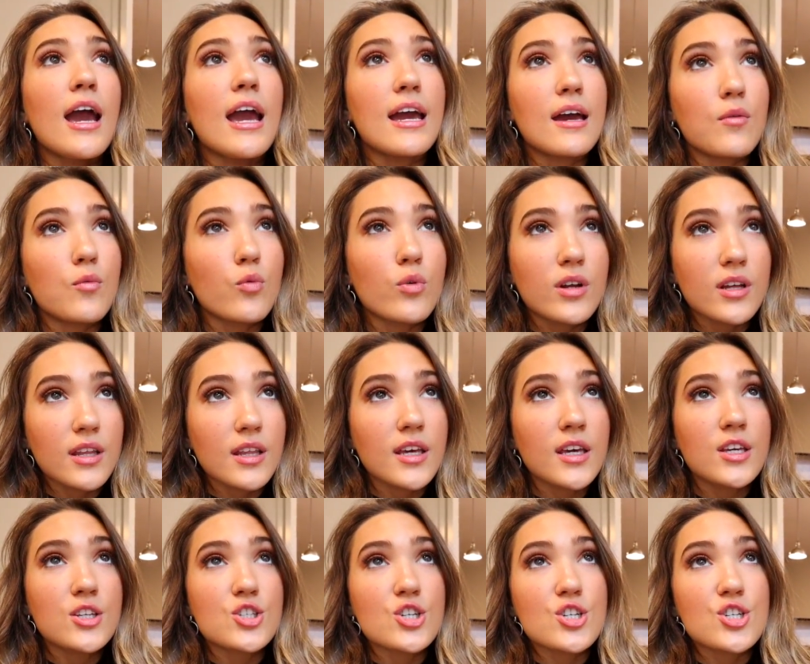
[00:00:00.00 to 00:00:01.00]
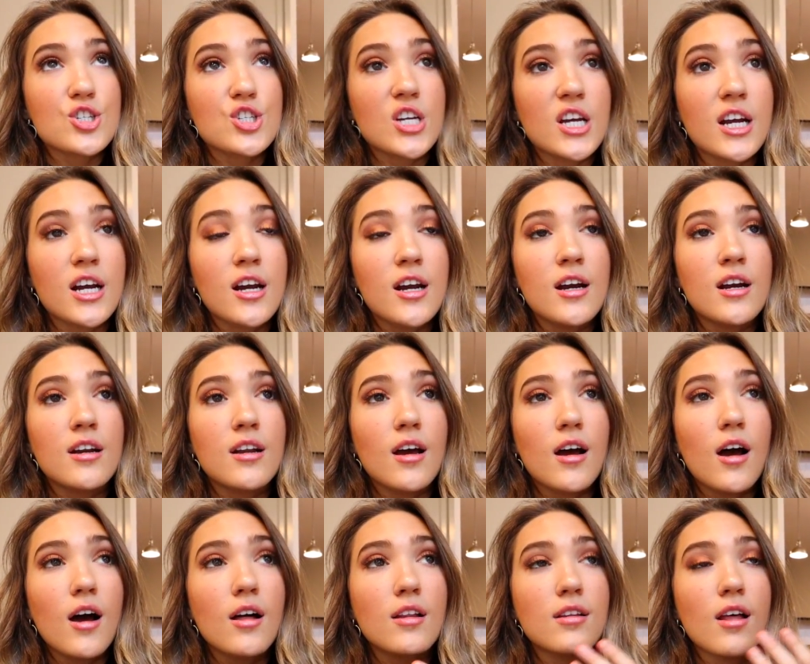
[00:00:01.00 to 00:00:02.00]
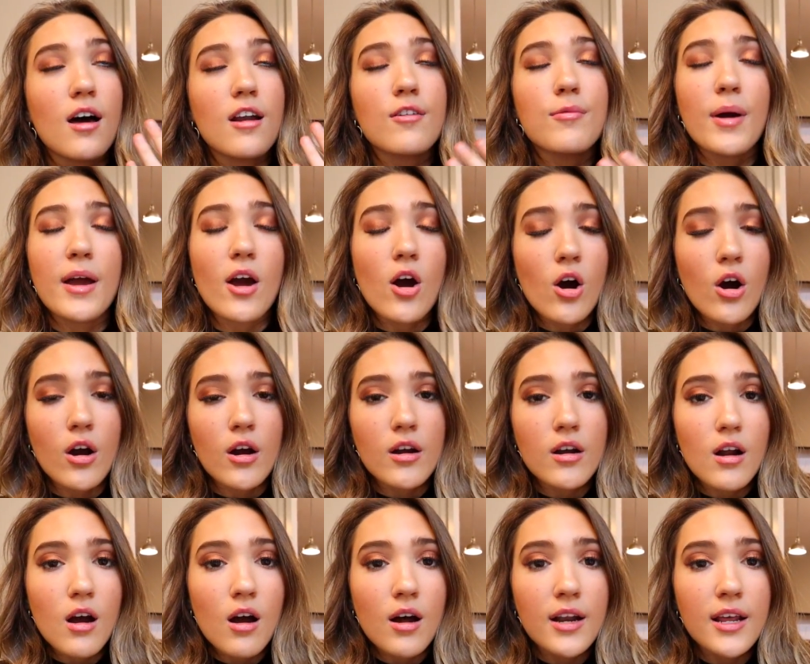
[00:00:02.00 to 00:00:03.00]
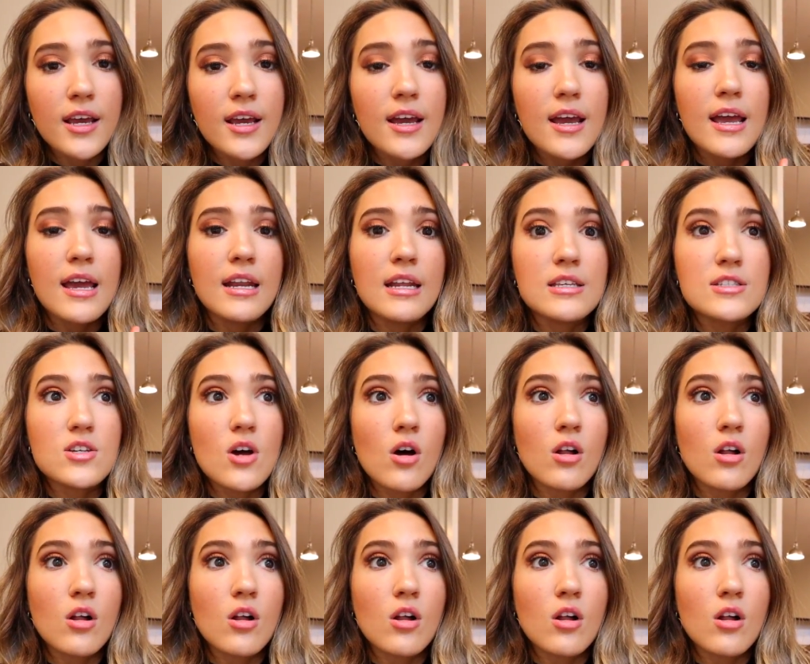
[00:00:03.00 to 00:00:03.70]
and really just shared a lot of my heart on it. And it's